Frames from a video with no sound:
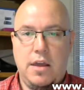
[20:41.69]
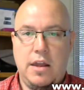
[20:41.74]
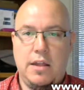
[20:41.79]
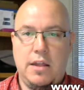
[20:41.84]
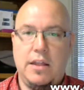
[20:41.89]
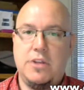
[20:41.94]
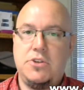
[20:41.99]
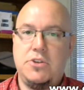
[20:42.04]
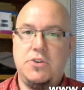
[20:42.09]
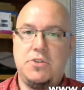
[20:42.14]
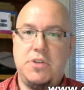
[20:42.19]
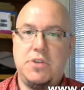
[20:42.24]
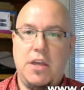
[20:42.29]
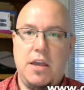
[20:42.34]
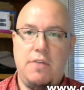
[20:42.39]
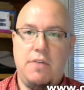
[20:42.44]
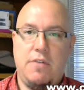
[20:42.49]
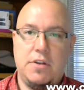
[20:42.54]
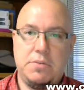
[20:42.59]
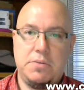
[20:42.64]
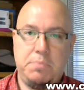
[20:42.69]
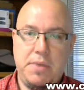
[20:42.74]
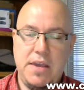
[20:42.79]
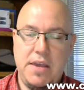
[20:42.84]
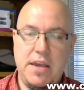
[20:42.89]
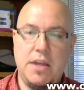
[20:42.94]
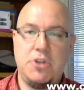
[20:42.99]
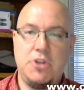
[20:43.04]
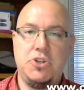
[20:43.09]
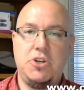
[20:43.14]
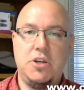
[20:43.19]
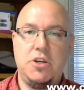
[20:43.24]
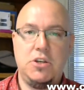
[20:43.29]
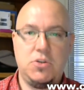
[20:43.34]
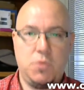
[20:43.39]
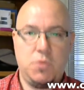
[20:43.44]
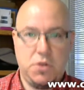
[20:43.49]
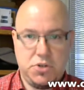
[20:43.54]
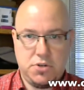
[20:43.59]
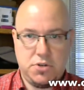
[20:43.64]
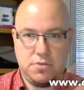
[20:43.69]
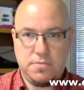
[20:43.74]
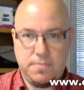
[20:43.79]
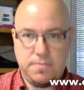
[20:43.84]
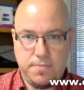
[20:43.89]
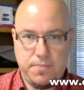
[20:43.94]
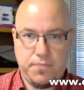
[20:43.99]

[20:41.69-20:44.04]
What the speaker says: And it lets you save as PNGs, which